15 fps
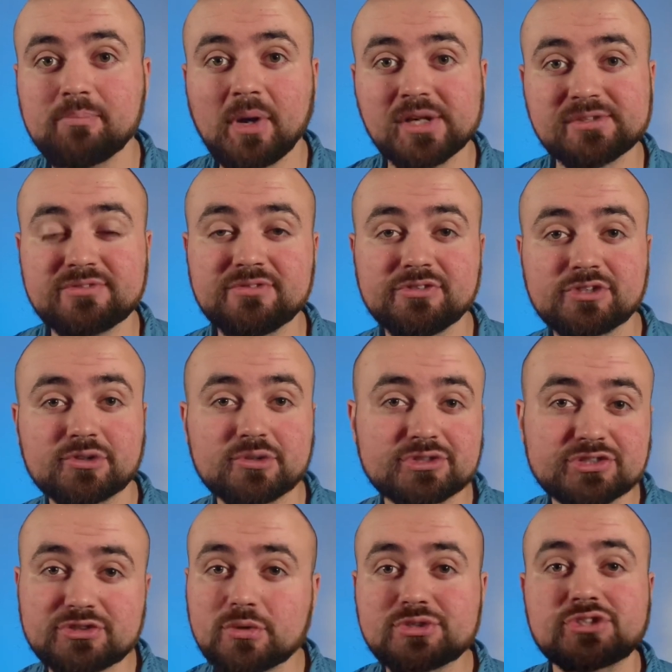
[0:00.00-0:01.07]
button, your
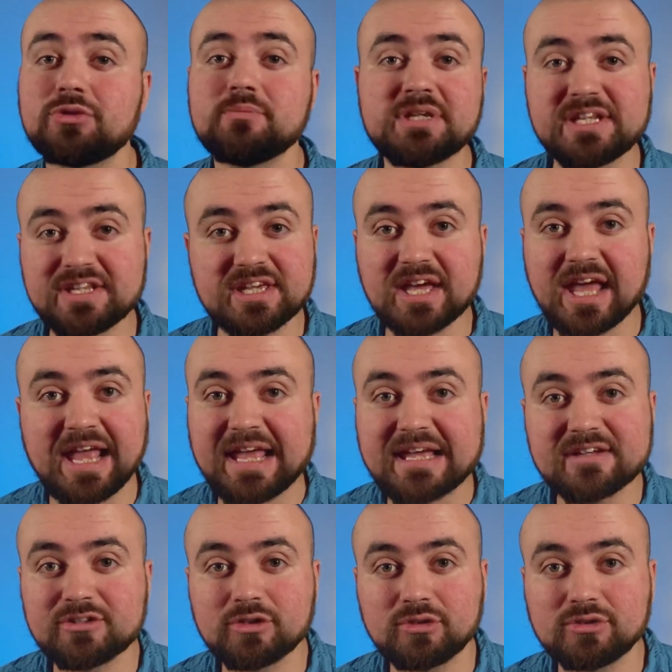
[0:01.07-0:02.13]
social media
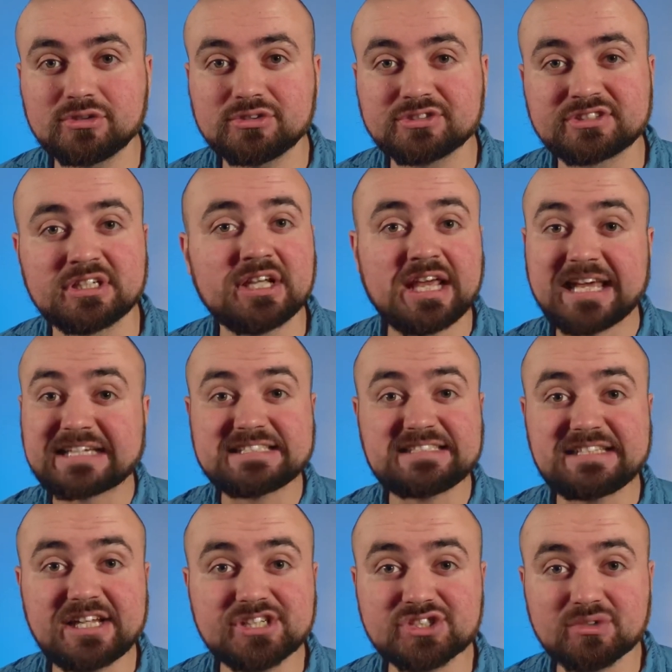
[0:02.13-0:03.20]
handles,
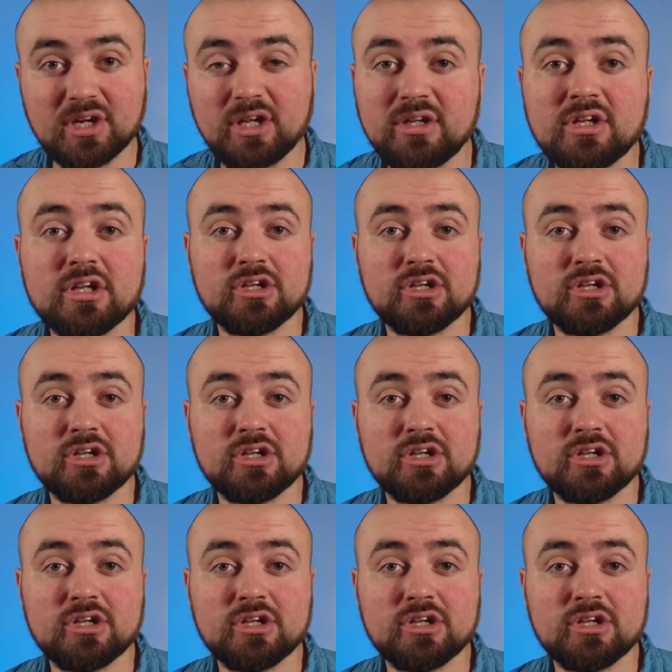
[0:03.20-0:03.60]
etc.,